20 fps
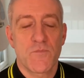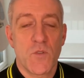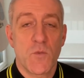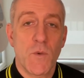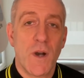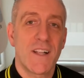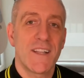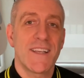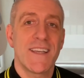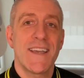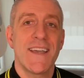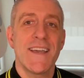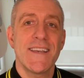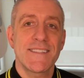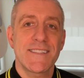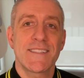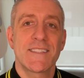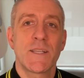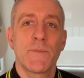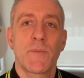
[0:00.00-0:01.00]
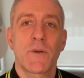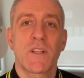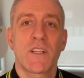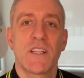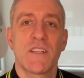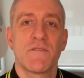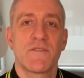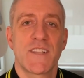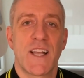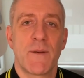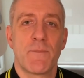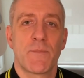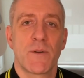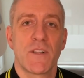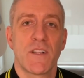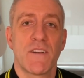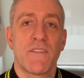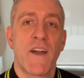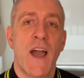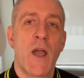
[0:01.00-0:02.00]
Well, here's a typical
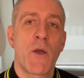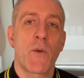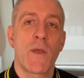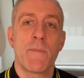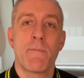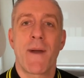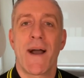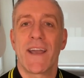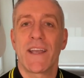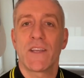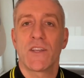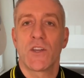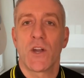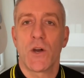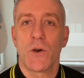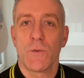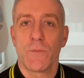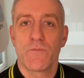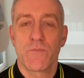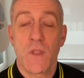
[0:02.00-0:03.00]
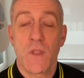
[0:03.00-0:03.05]
example of how it might go.